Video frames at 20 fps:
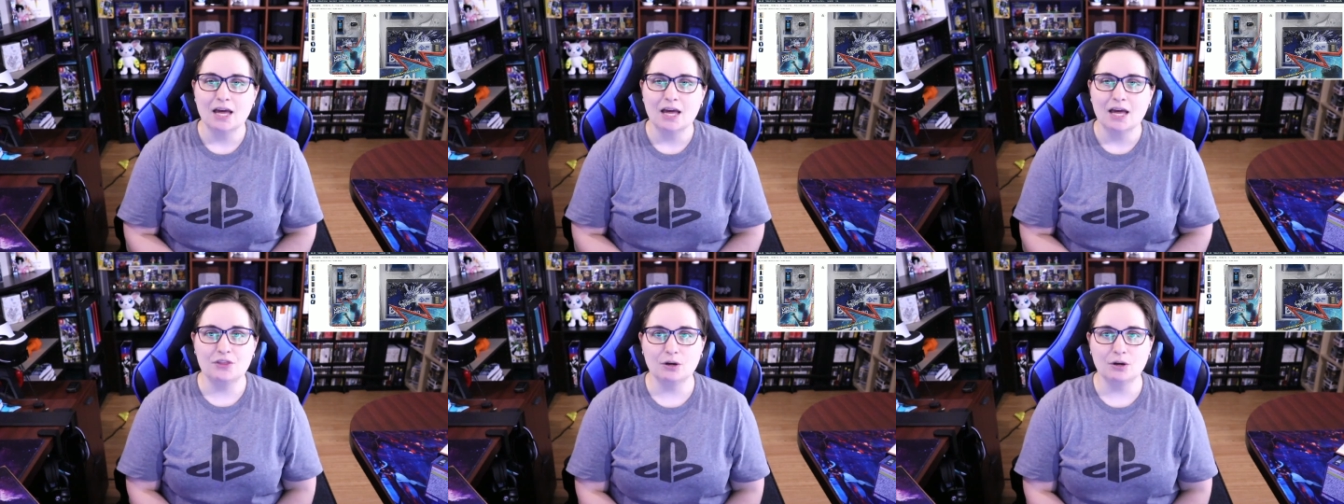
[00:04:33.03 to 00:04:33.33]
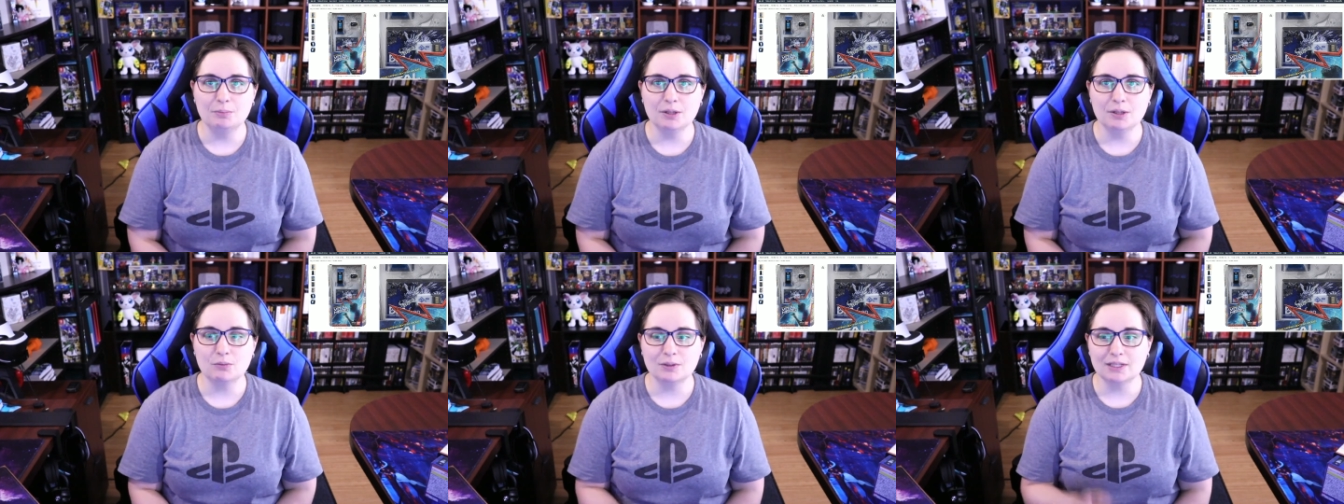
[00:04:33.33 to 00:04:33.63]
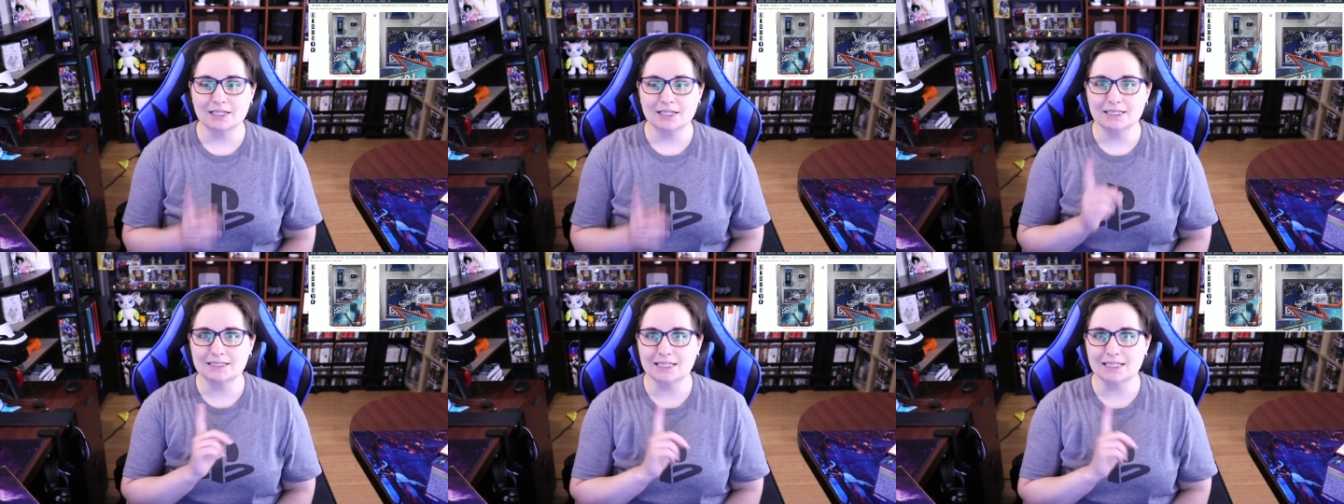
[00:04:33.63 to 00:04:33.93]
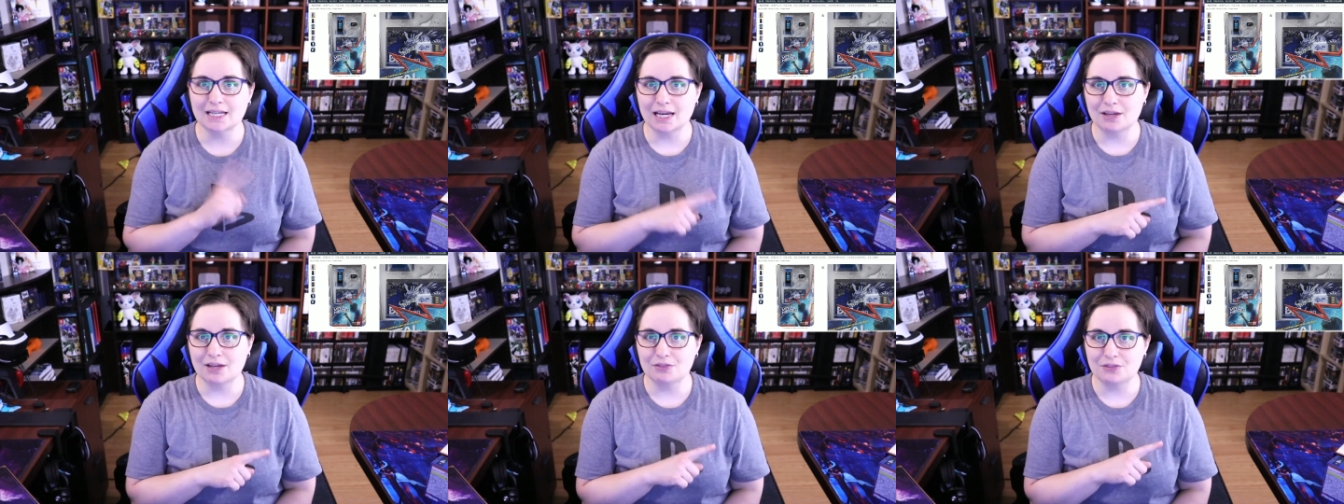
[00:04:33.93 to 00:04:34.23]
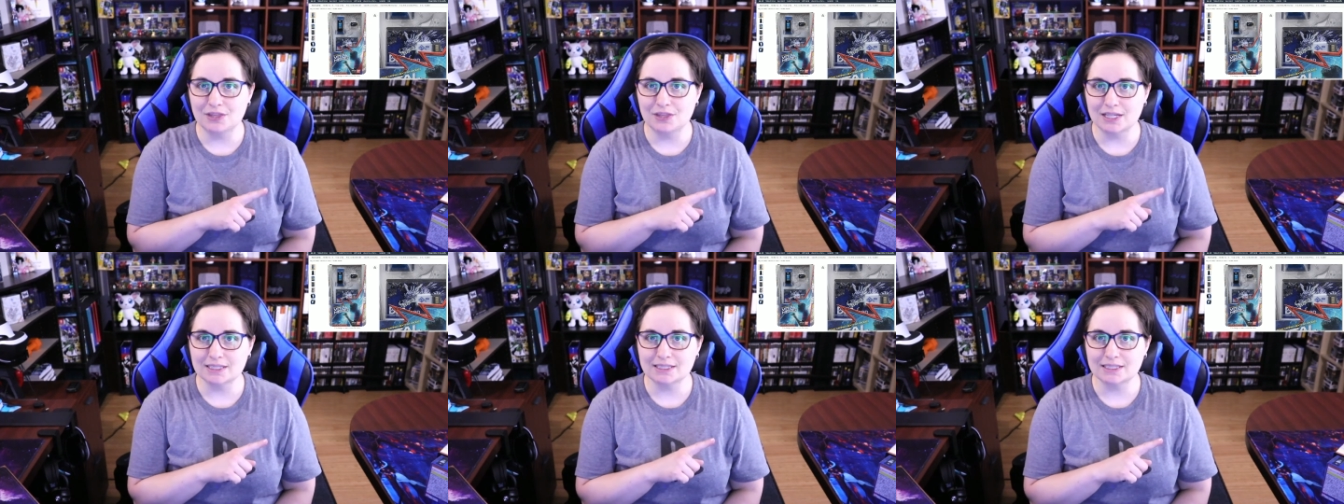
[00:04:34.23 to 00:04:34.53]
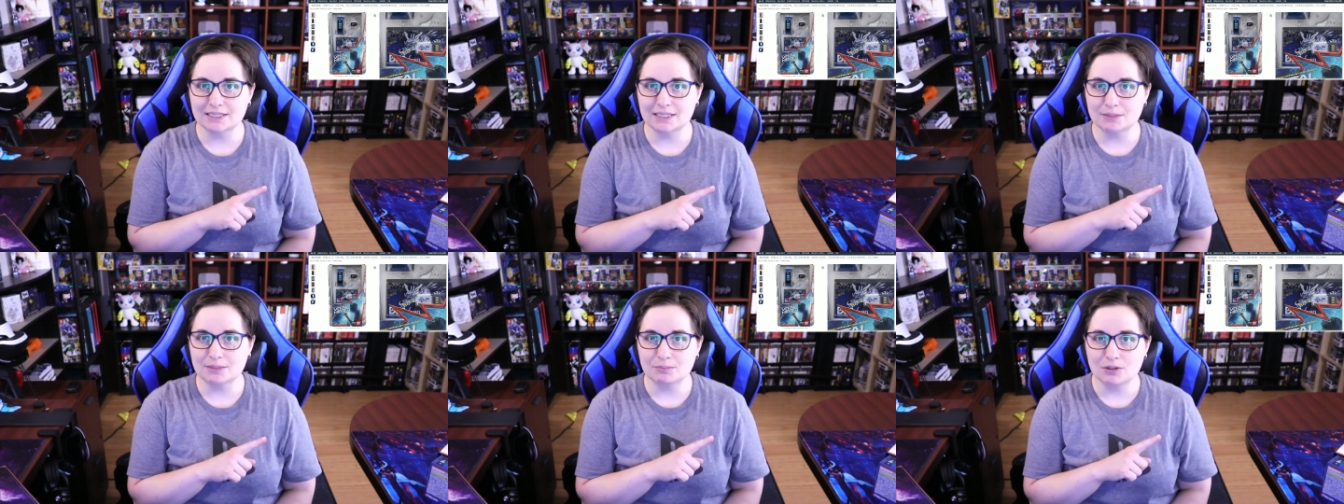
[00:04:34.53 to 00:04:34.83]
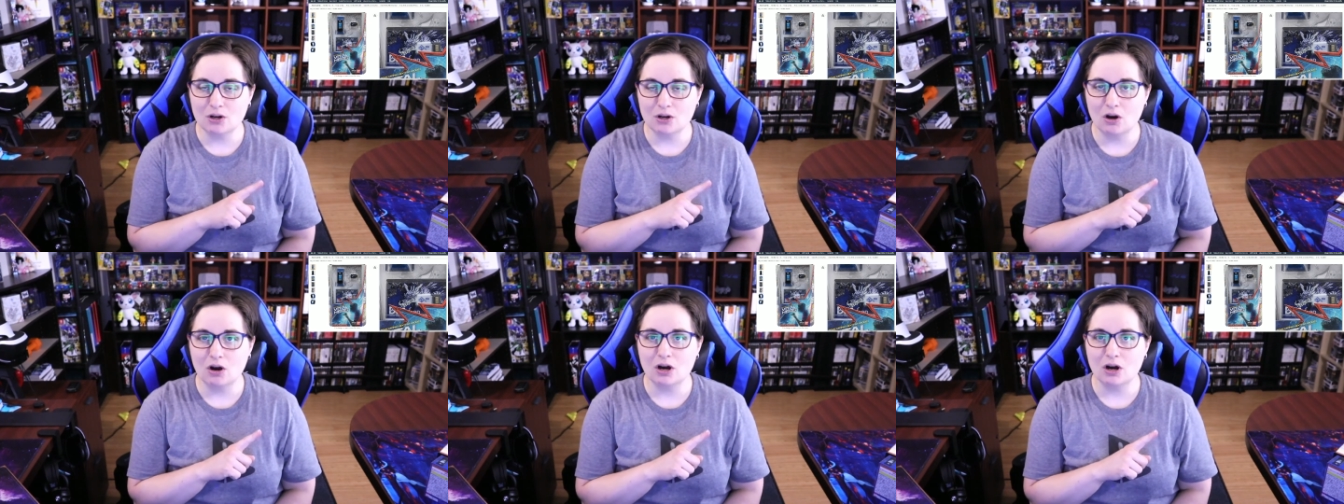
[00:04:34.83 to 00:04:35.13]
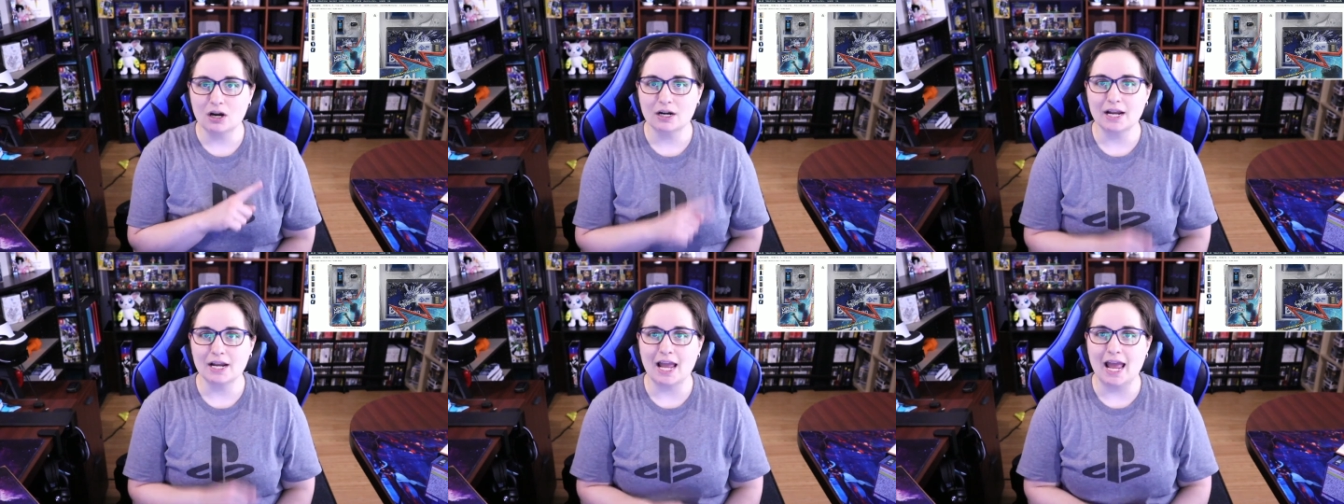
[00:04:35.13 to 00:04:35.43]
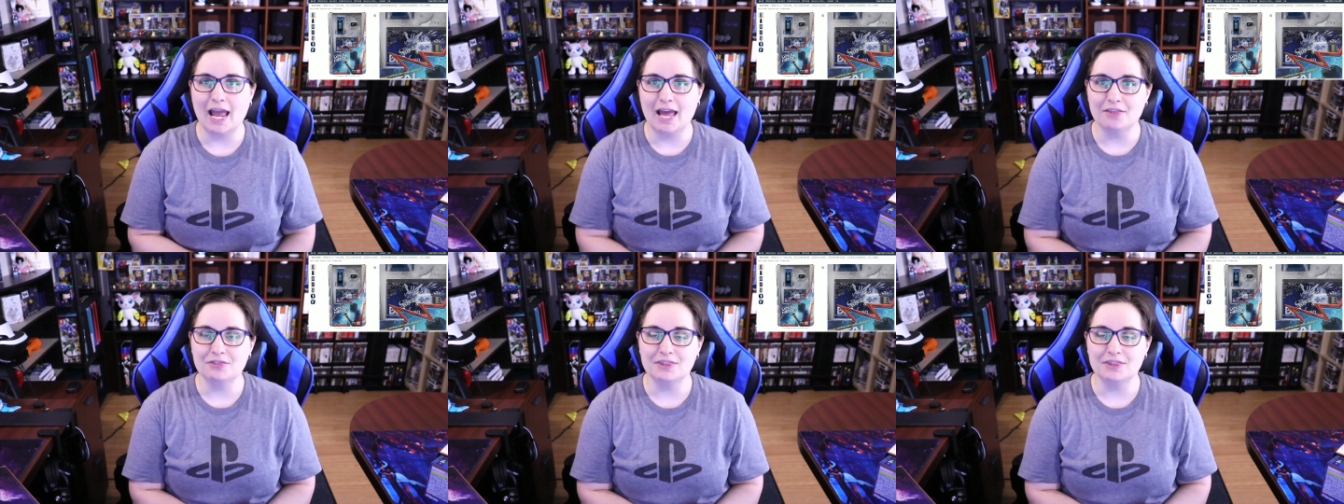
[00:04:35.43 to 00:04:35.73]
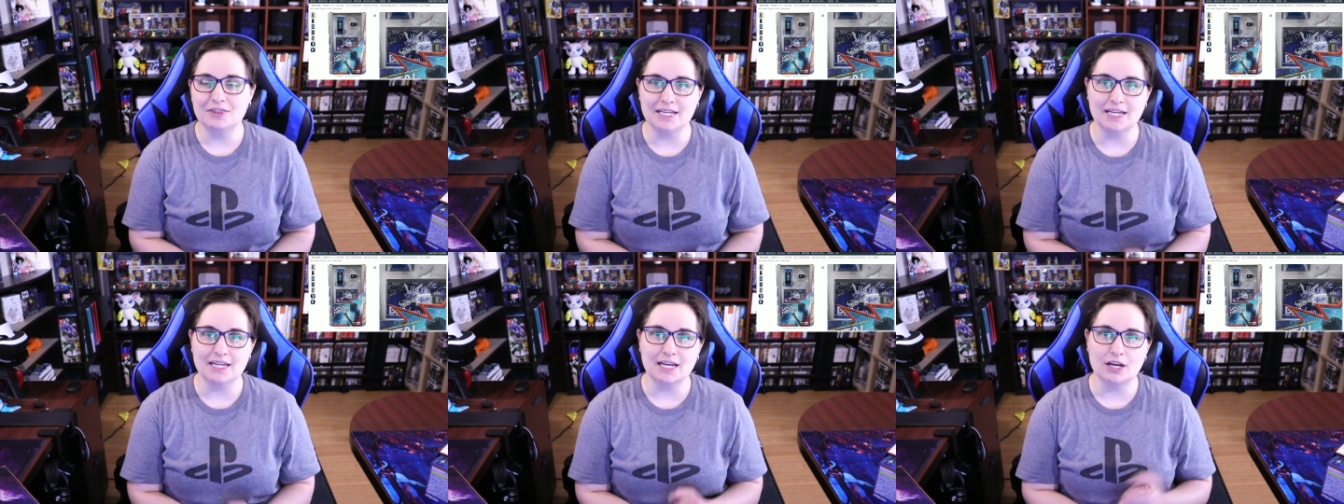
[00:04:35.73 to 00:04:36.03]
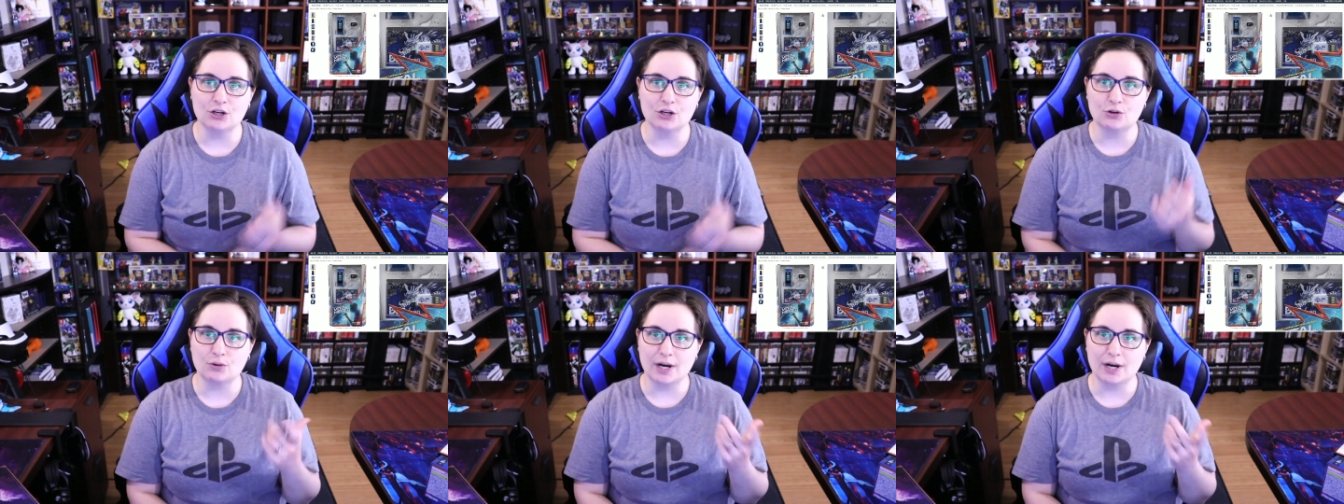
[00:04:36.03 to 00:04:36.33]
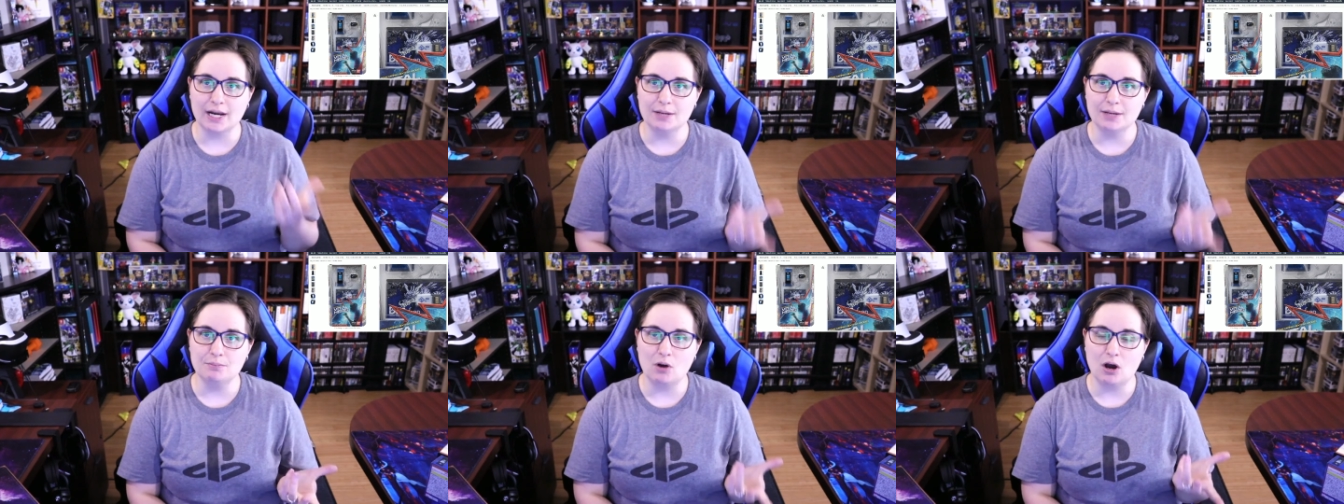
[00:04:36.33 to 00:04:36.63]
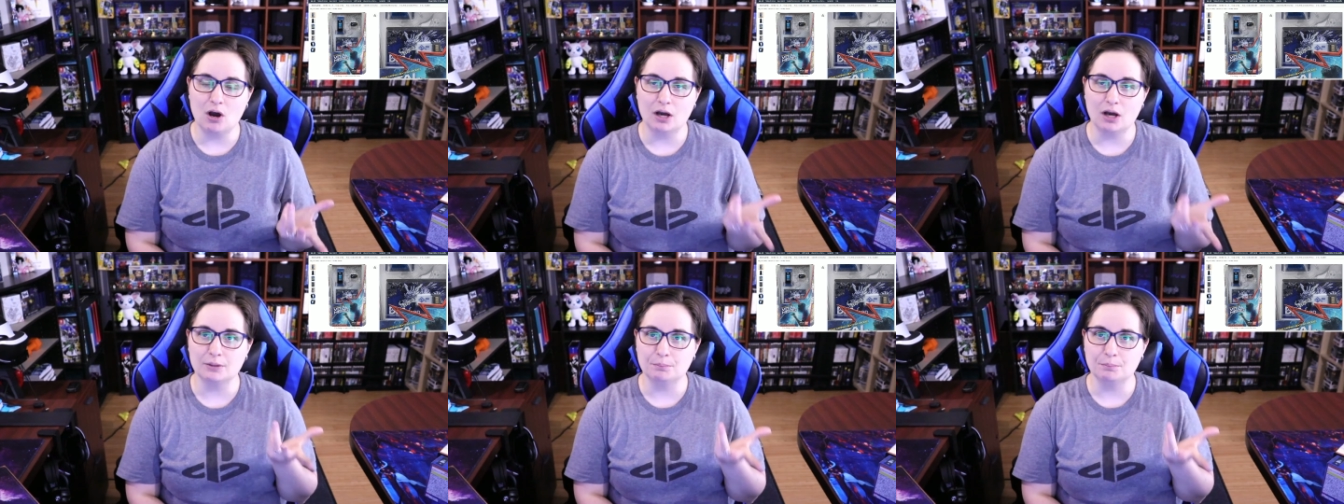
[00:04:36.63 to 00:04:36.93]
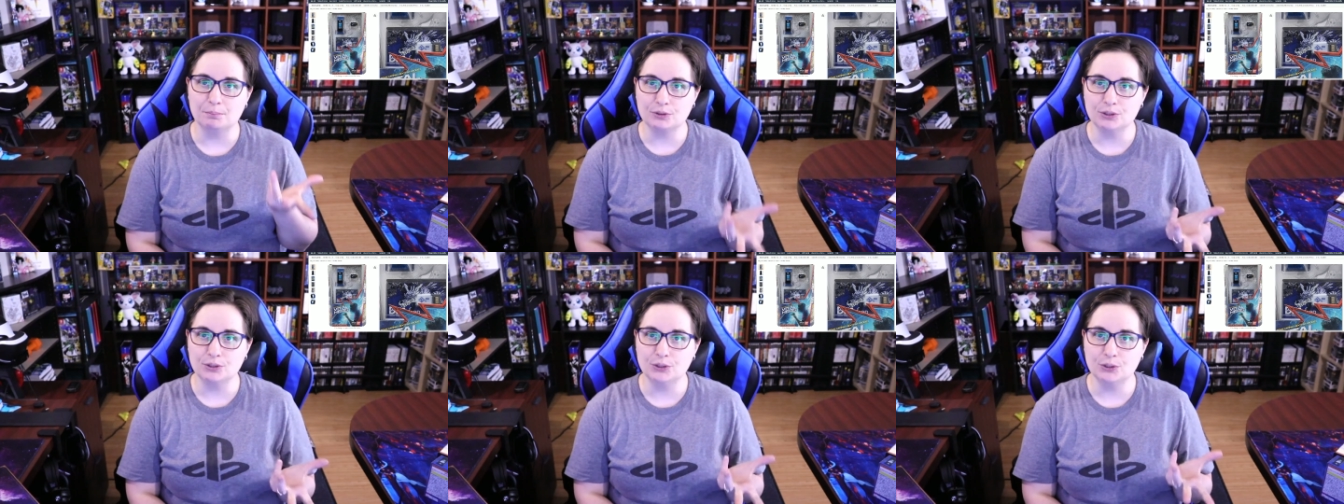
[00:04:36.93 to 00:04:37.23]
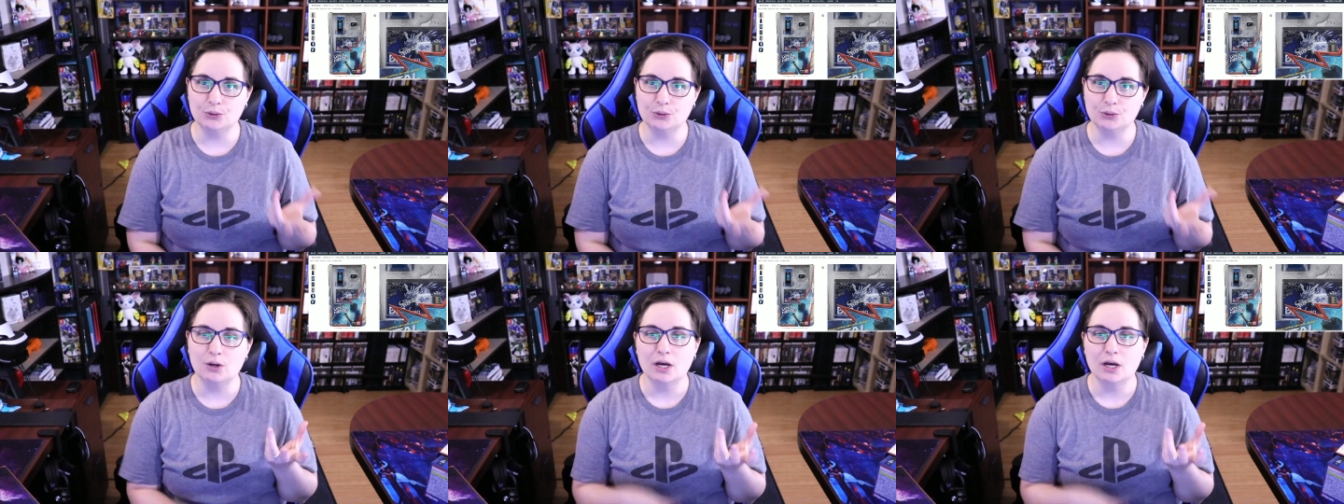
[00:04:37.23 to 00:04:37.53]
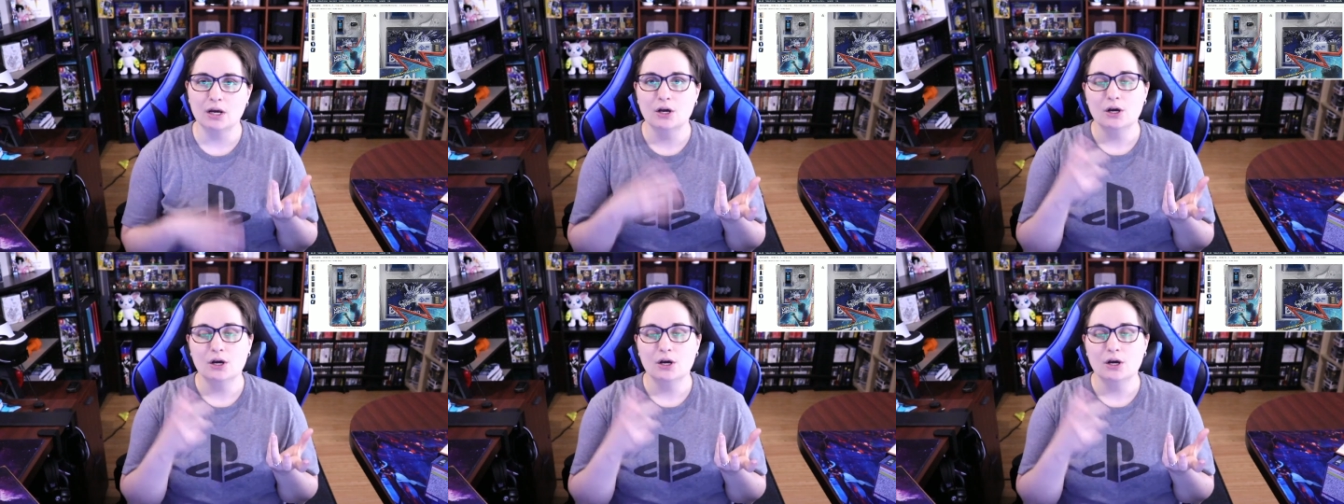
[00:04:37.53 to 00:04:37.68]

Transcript: they'll be releasing this dim card and the Greymon Blue